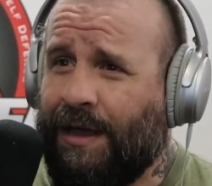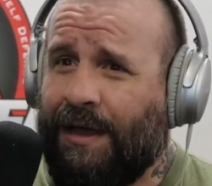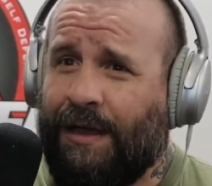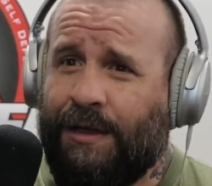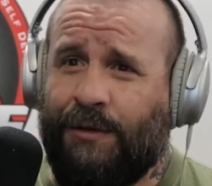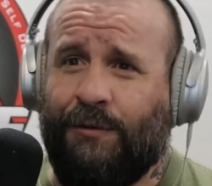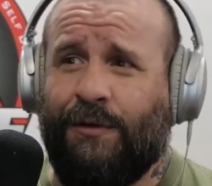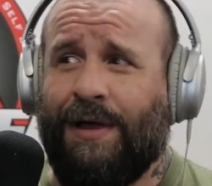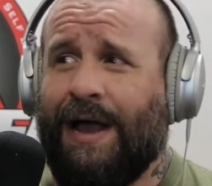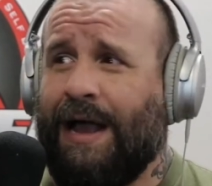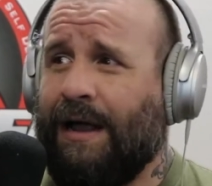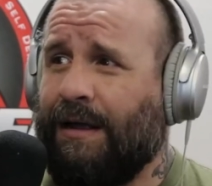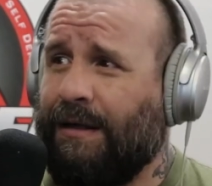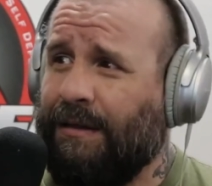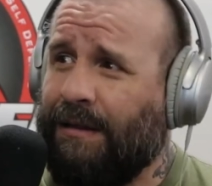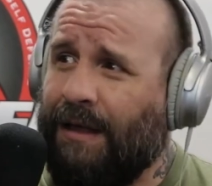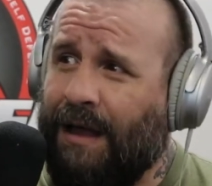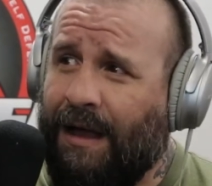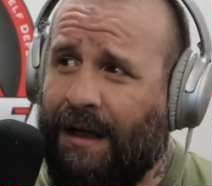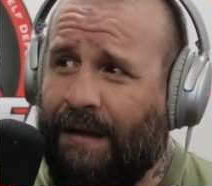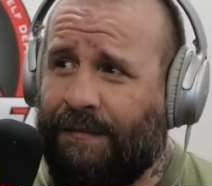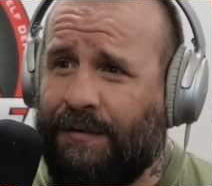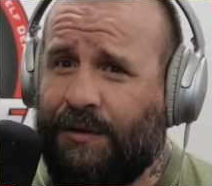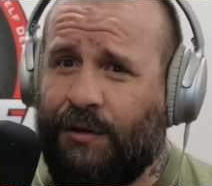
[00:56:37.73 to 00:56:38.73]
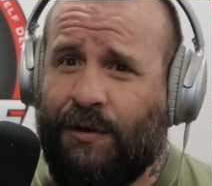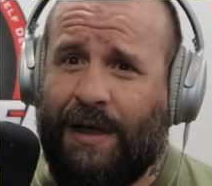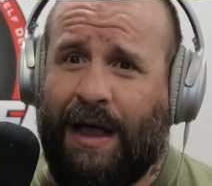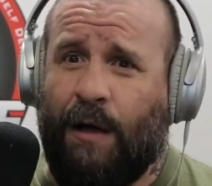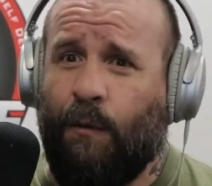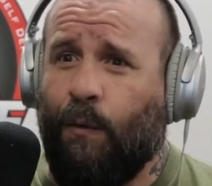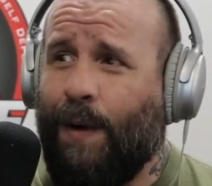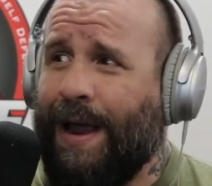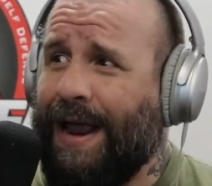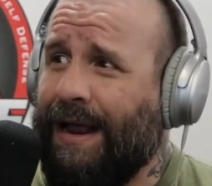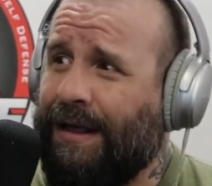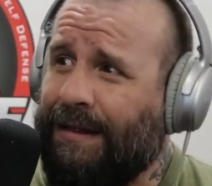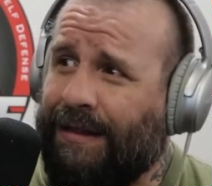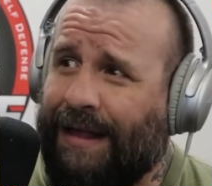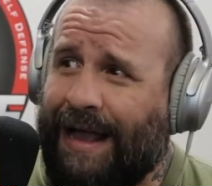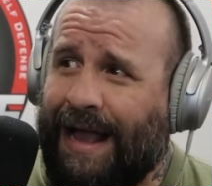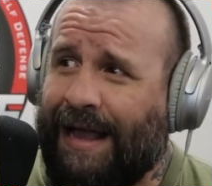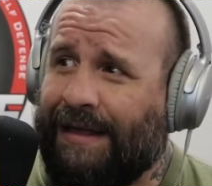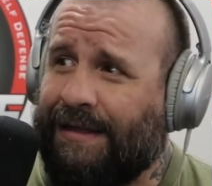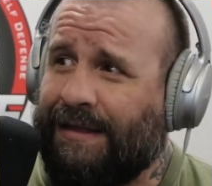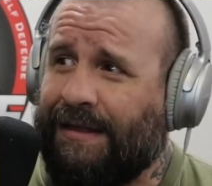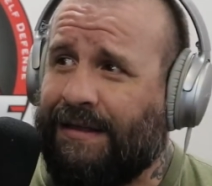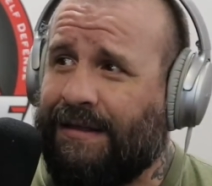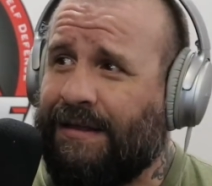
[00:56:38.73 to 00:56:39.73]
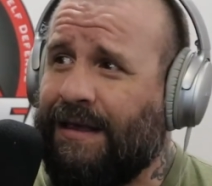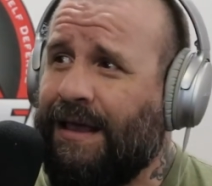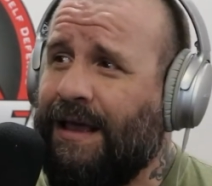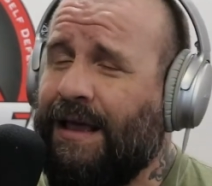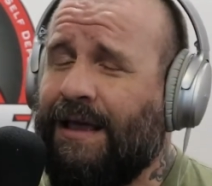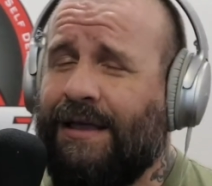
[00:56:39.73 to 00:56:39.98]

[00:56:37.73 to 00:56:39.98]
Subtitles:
you got gloves, you got weight classes,